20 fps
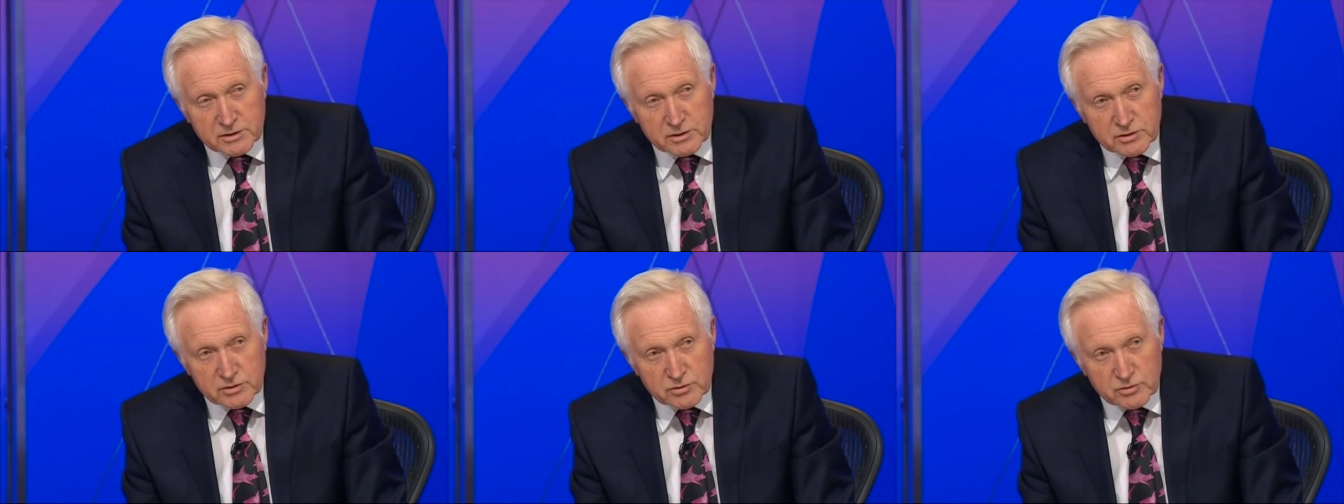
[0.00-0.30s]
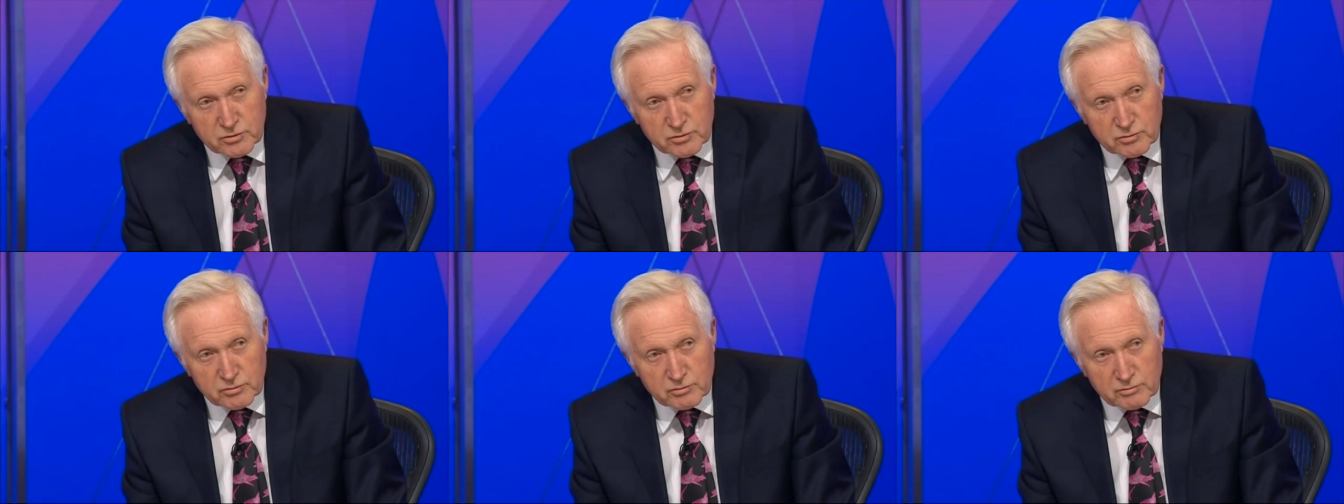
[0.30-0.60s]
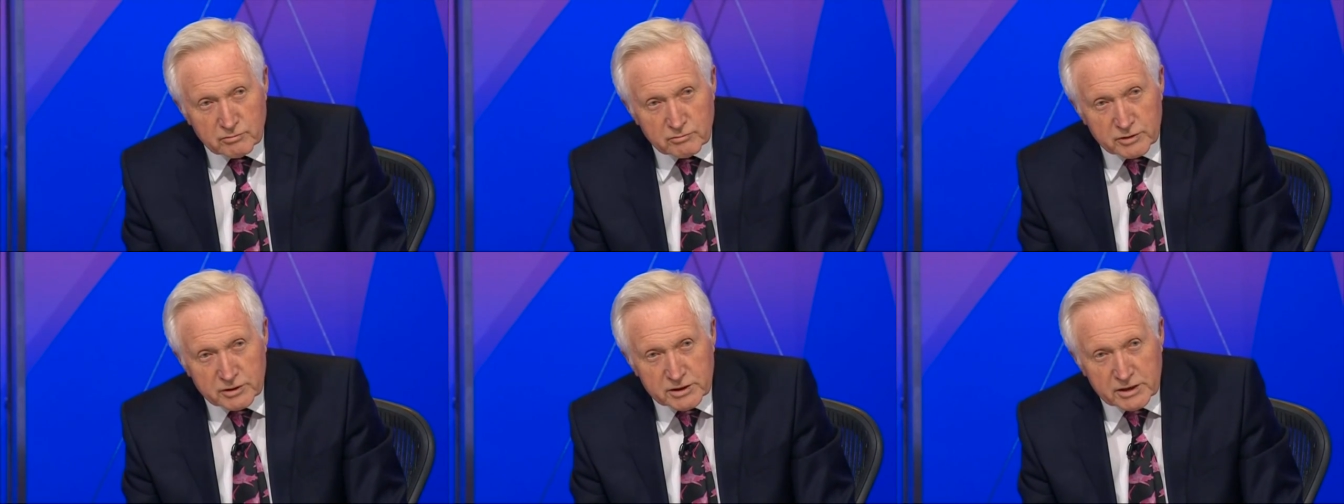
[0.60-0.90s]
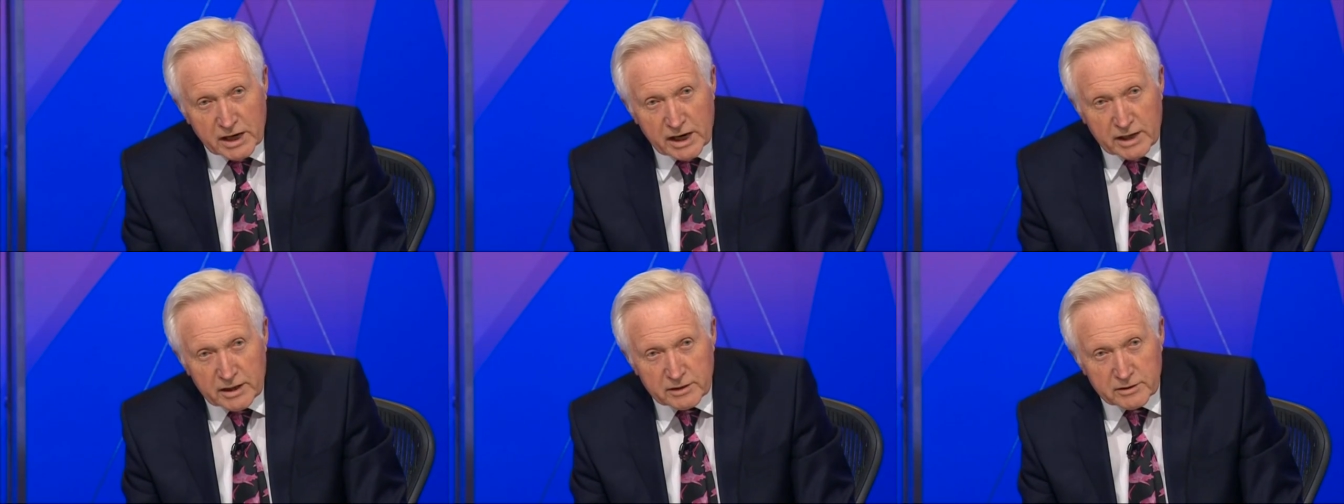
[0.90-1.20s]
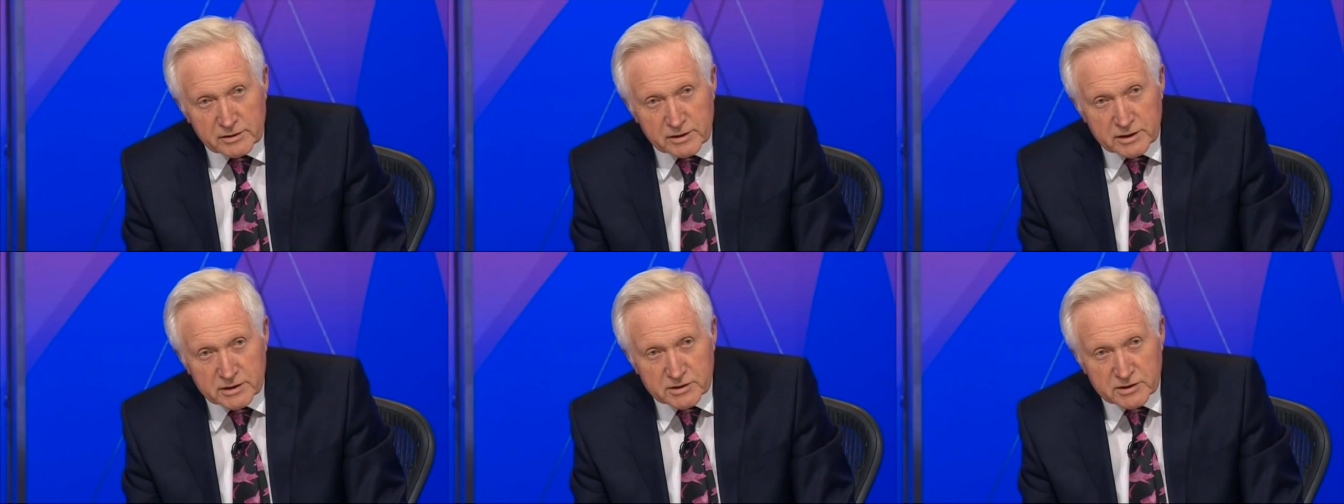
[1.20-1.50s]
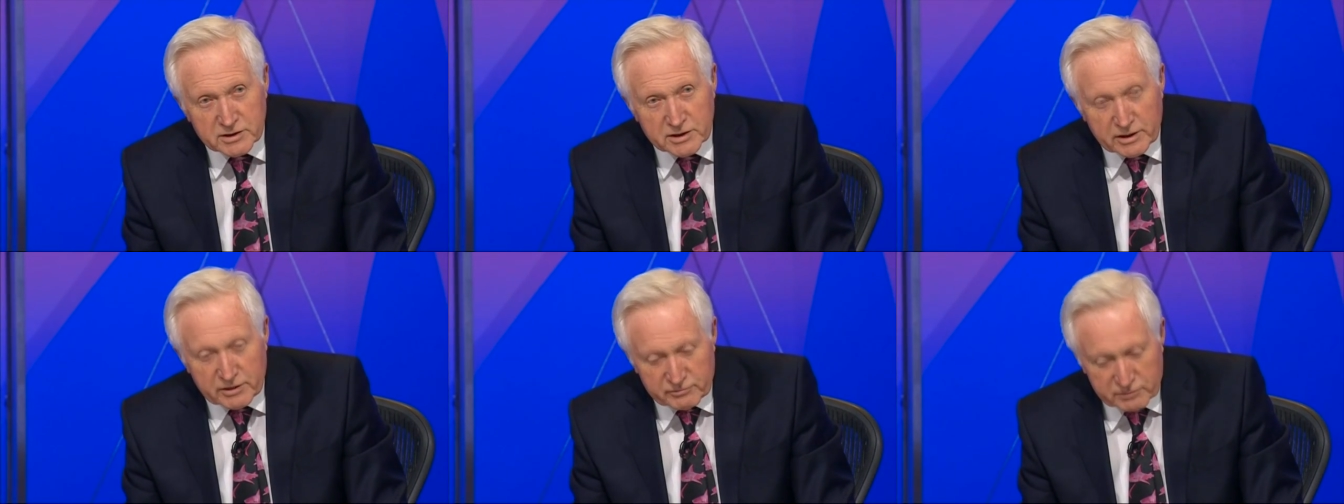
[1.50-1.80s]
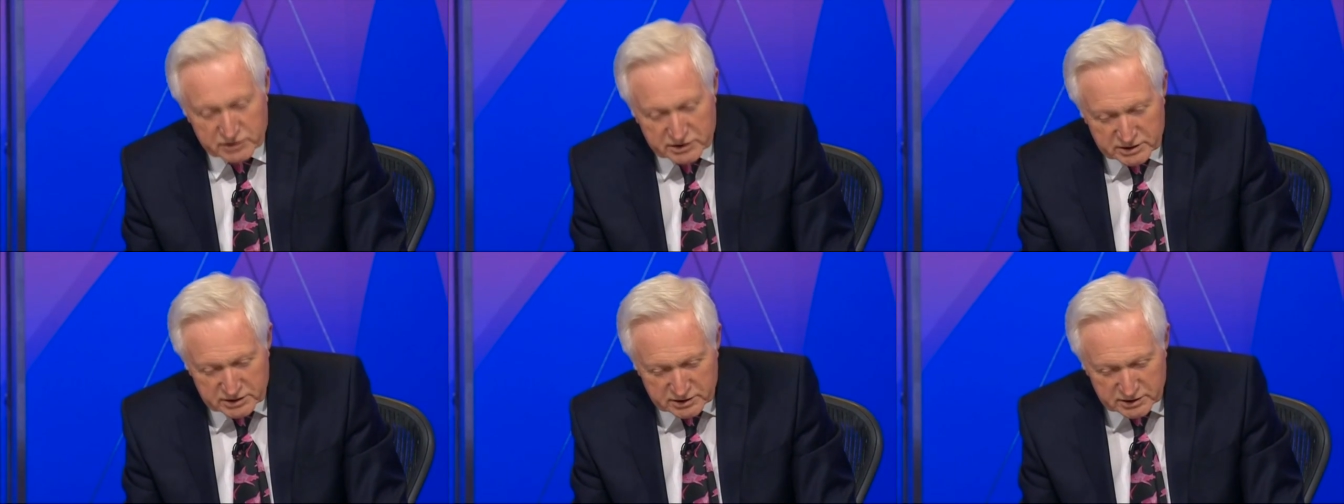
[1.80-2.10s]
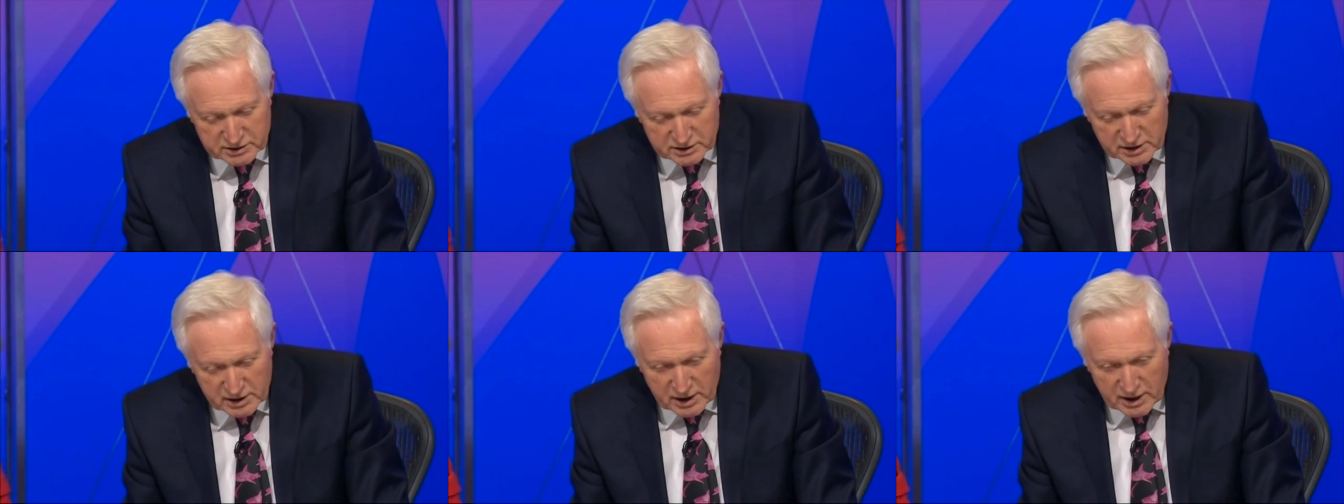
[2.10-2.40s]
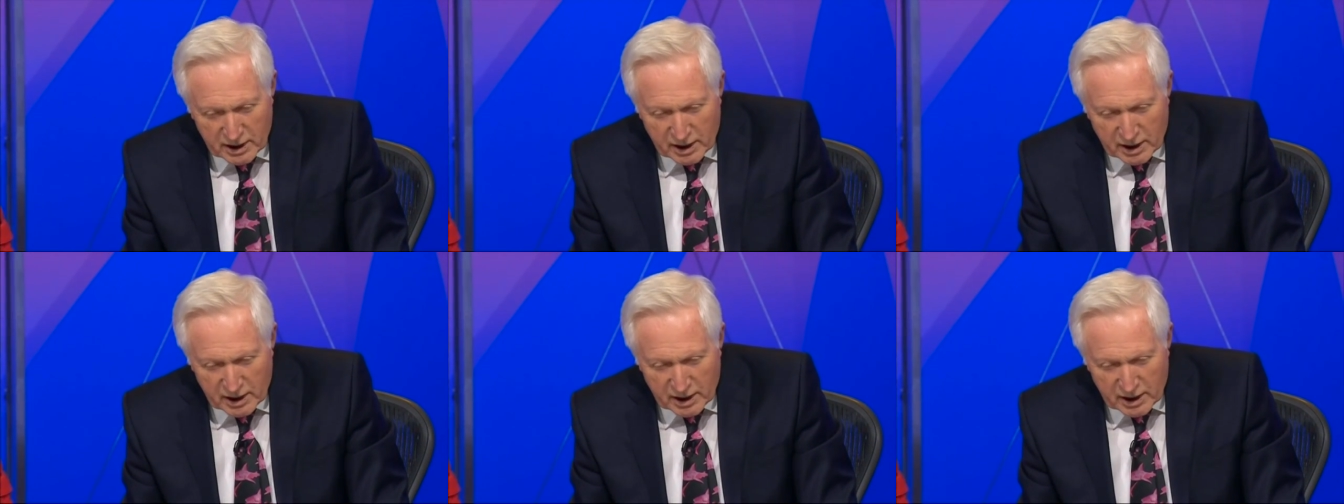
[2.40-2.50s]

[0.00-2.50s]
to retain his services.